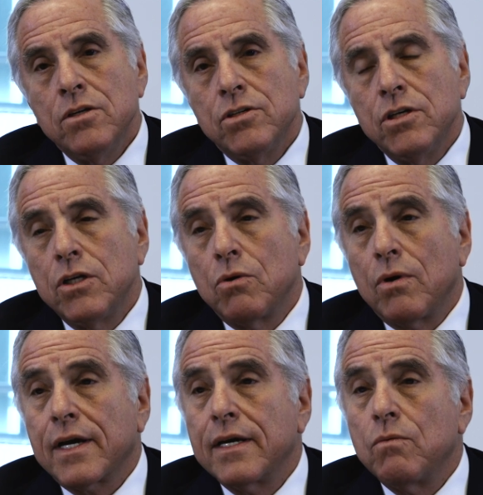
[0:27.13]
to New
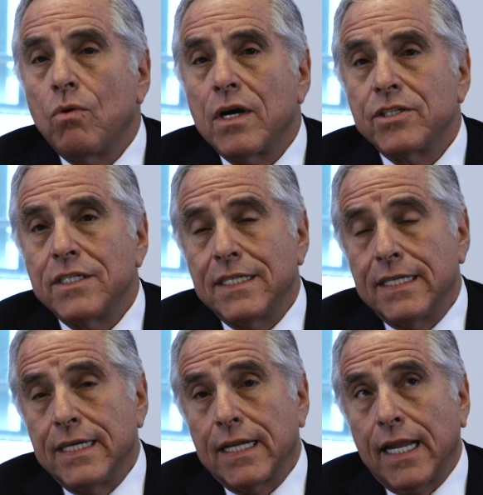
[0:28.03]
York and
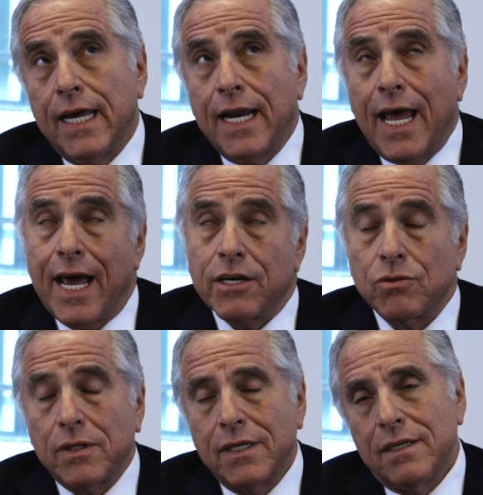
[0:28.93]
Washington and Atlanta,
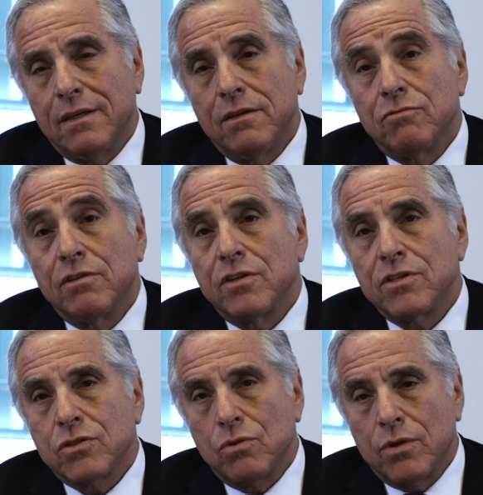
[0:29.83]
actually in
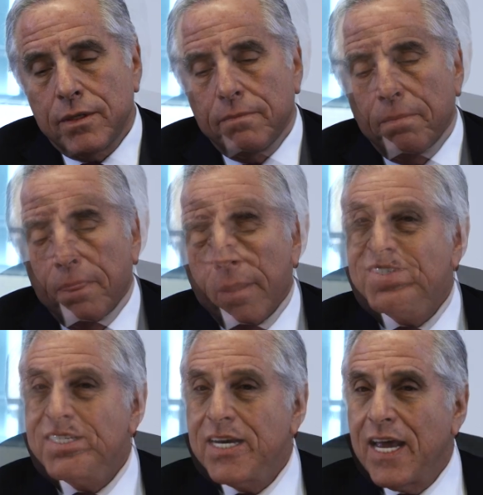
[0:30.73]
reverse order.
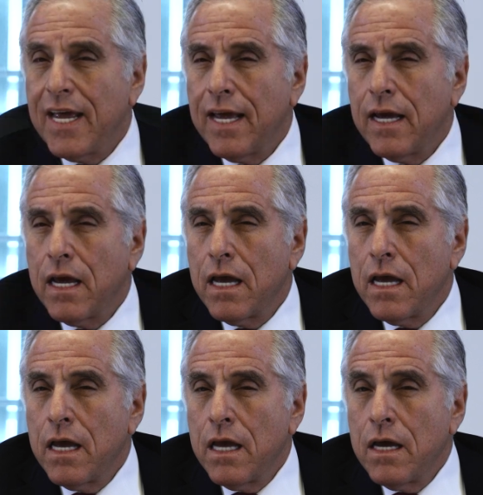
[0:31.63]
Today,
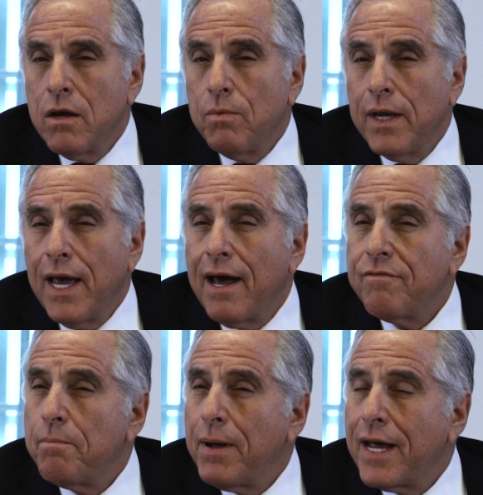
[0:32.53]
we
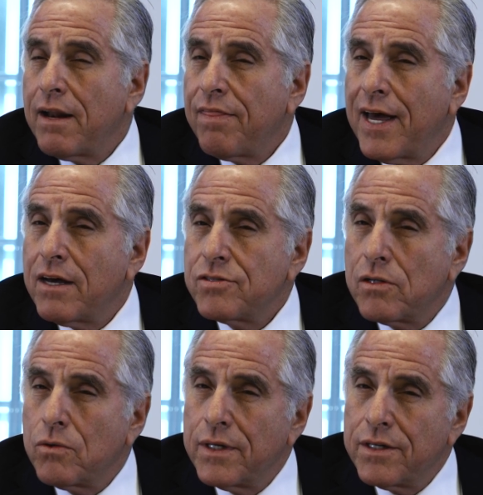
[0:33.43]
have about
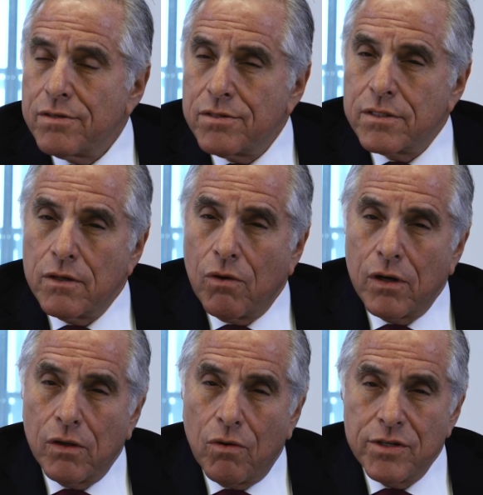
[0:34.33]
1,000 lawyers. Our
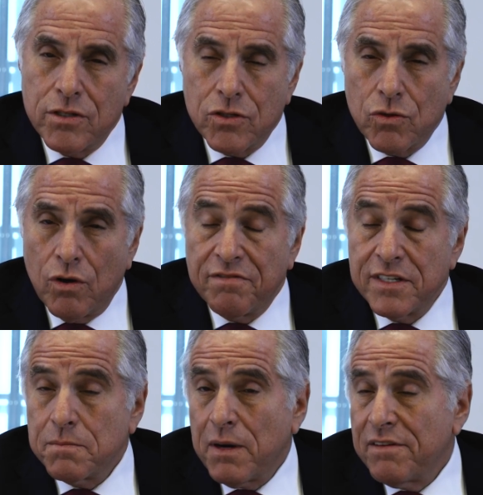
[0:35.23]
largest
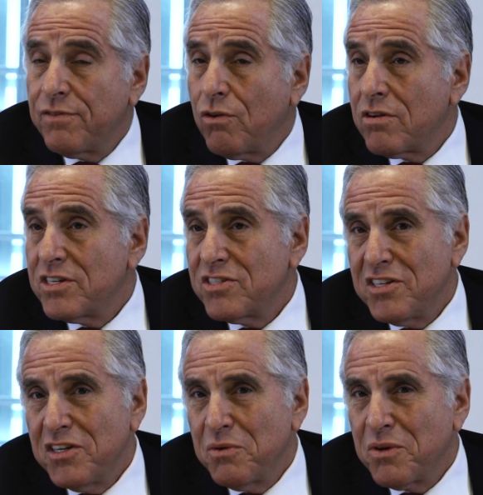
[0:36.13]
office by far is in
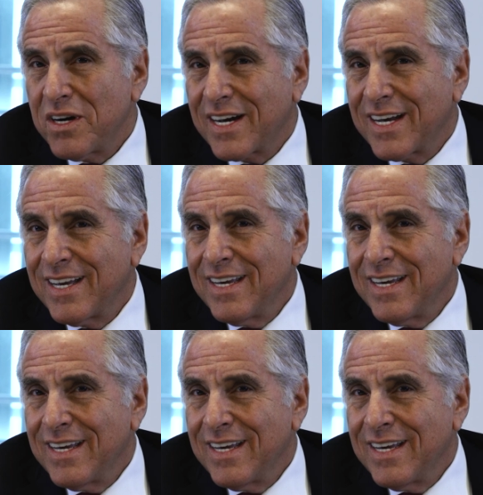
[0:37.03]
New York.